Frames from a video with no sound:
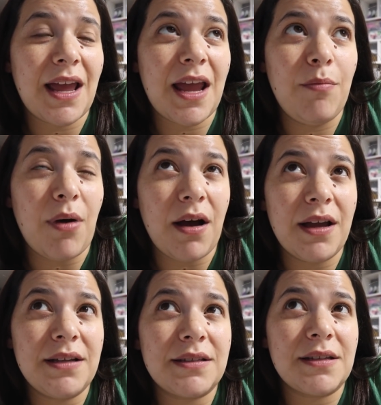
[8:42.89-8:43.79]
I
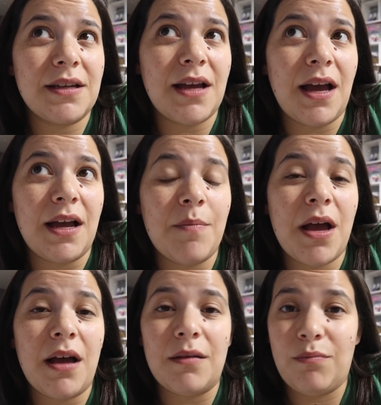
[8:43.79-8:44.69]
bought
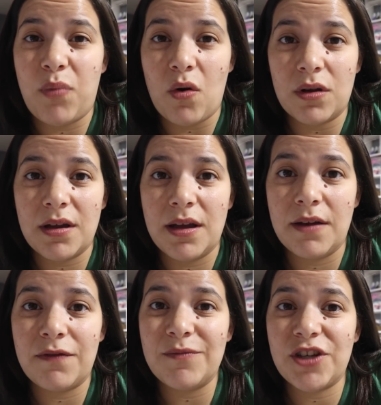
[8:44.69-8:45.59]
um, bulk
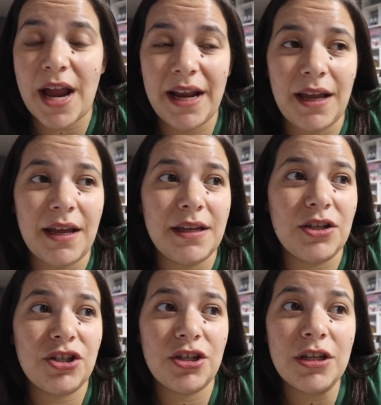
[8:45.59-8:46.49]
from China.
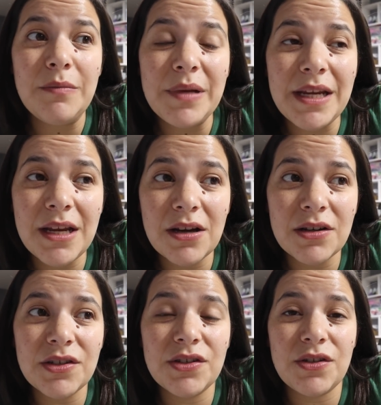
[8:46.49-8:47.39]
It should be
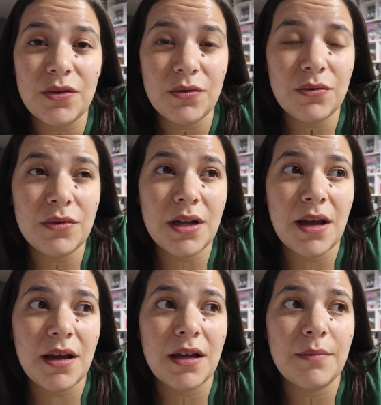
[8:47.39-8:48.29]
here soon.
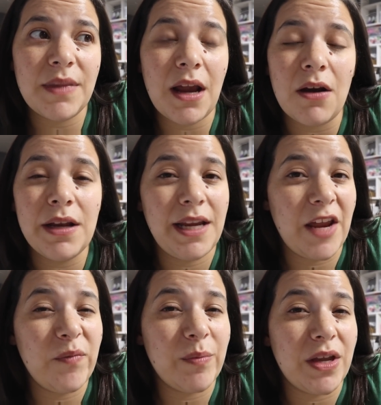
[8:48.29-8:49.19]
Um, they already
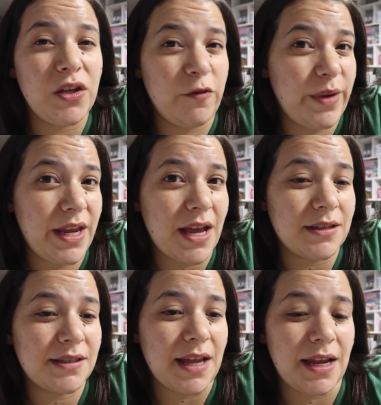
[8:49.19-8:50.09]
gave me my
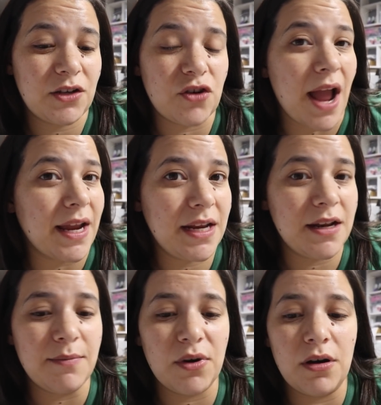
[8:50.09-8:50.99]
UPS like tracking
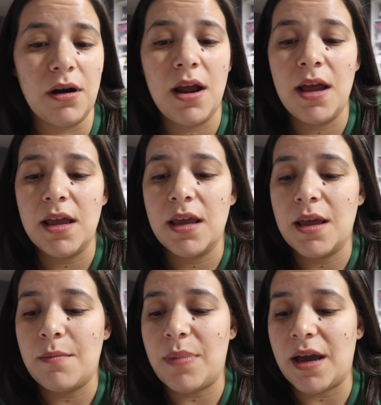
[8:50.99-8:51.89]
number,
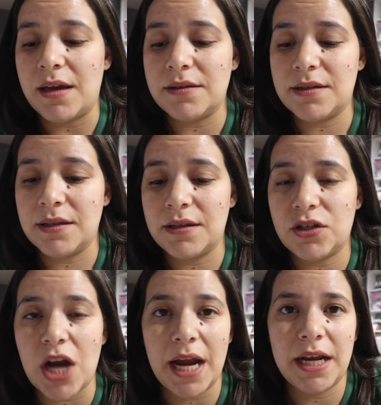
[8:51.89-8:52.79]
but the
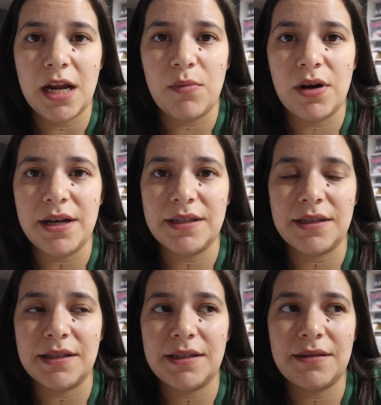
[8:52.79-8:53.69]
tracking number
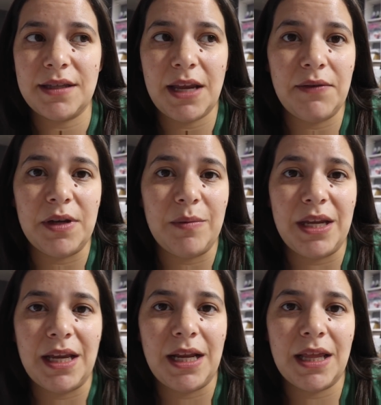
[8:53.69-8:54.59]
isn't giving
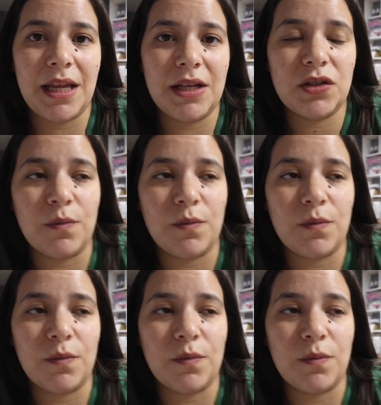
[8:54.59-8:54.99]
me anything.